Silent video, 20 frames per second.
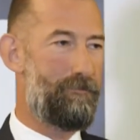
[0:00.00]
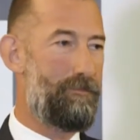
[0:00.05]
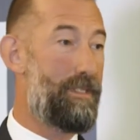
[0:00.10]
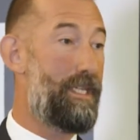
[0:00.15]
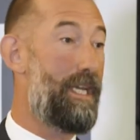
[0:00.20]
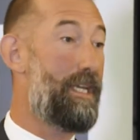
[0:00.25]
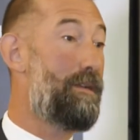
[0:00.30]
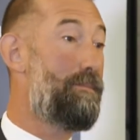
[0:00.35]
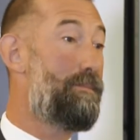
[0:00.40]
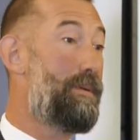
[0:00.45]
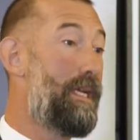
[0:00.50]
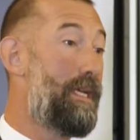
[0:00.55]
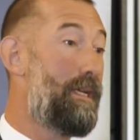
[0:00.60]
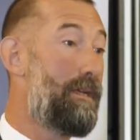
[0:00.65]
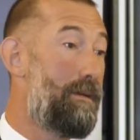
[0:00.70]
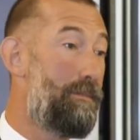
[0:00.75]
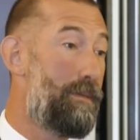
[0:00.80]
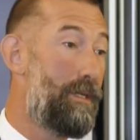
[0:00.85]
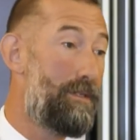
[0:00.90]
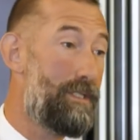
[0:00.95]
Second
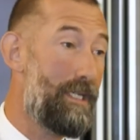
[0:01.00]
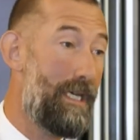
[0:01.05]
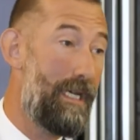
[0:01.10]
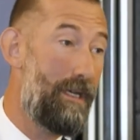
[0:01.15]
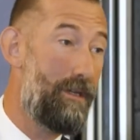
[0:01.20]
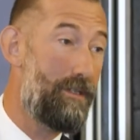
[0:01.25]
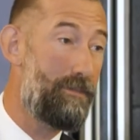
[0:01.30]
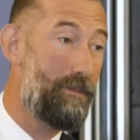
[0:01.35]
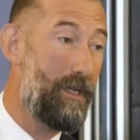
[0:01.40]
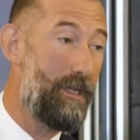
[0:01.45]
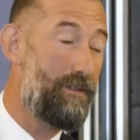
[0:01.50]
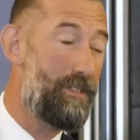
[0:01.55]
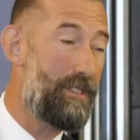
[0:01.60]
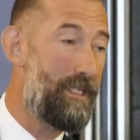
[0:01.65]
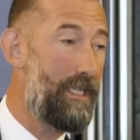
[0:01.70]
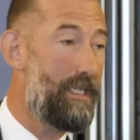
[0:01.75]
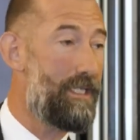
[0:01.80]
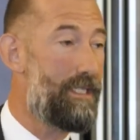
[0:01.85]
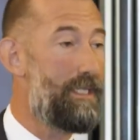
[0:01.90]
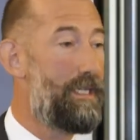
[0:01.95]
pig built a house made of
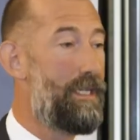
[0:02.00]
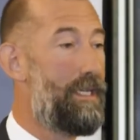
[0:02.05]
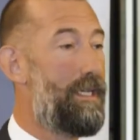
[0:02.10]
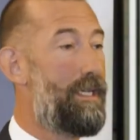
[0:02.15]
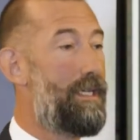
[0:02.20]
sticks,